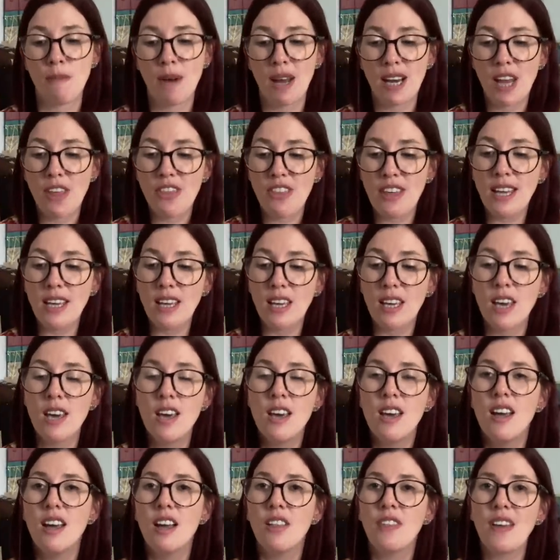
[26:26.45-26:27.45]
And I think
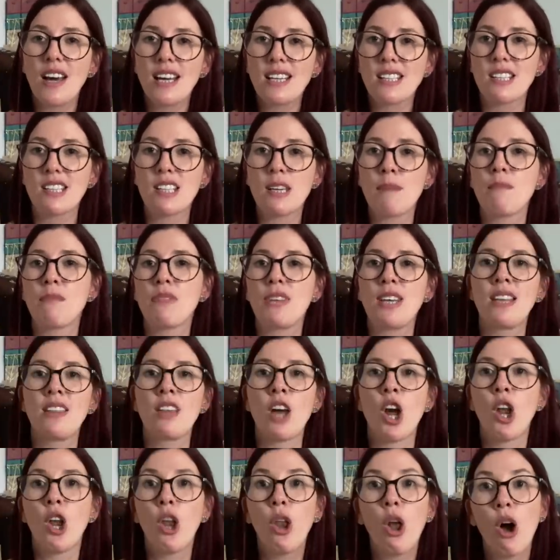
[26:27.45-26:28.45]
that's something
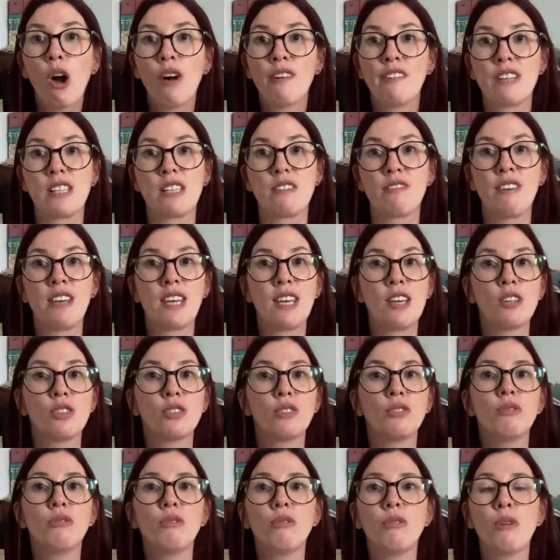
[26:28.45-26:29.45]
that a lot of us
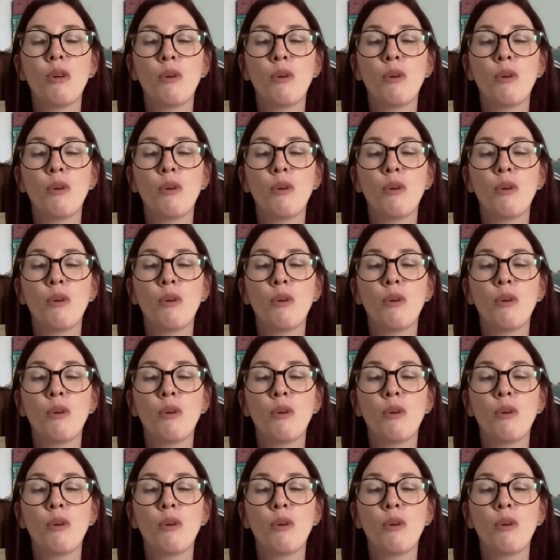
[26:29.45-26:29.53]
feel,